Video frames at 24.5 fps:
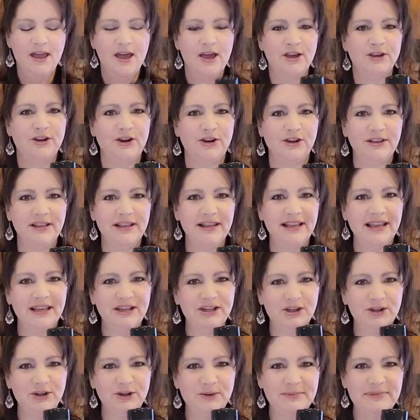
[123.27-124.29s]
garlic
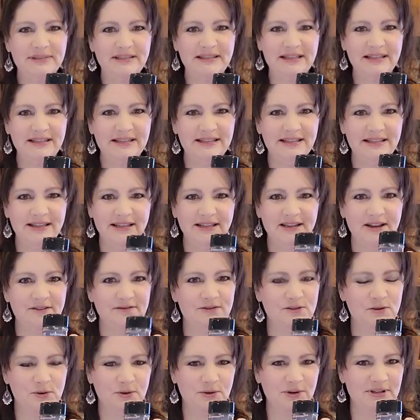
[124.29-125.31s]
and herb seasoning,
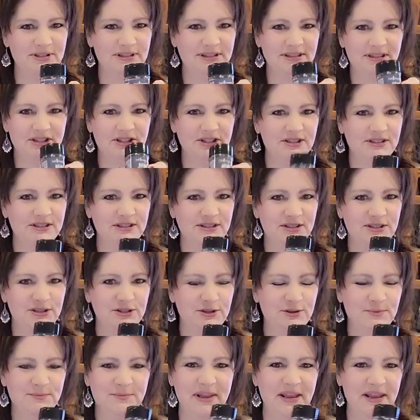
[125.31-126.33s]
of course, just
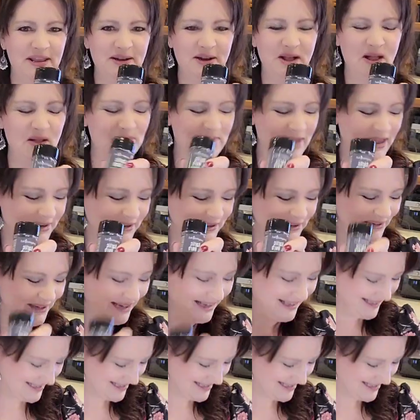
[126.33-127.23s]
to make it all better.